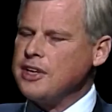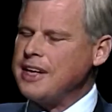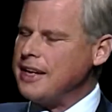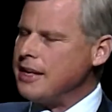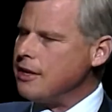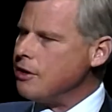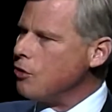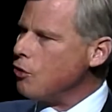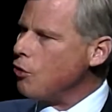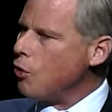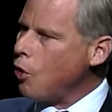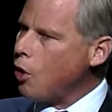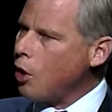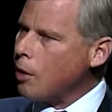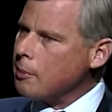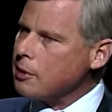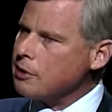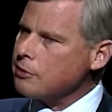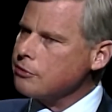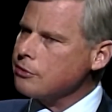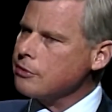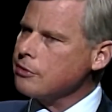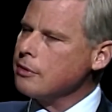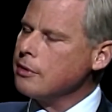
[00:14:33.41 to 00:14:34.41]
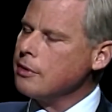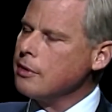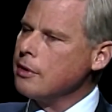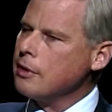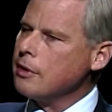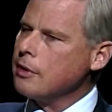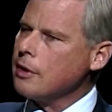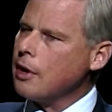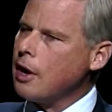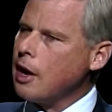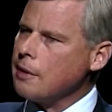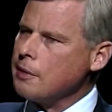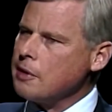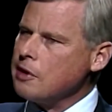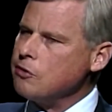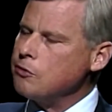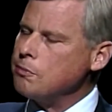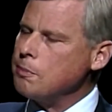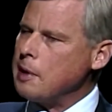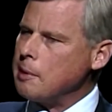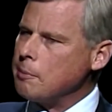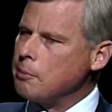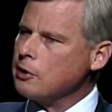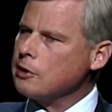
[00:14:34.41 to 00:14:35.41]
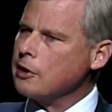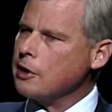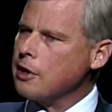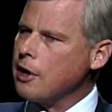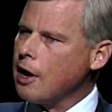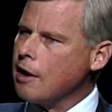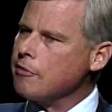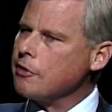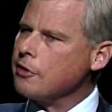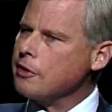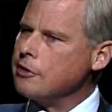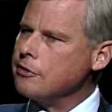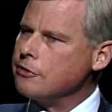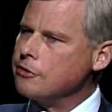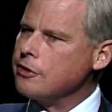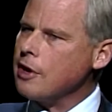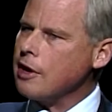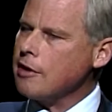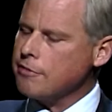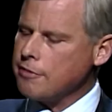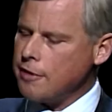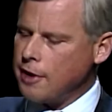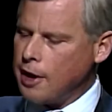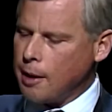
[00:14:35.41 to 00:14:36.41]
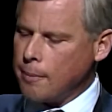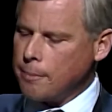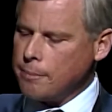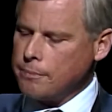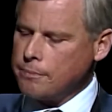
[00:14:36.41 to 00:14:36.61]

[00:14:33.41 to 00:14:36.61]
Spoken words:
enormous on these people to cover this stuff up.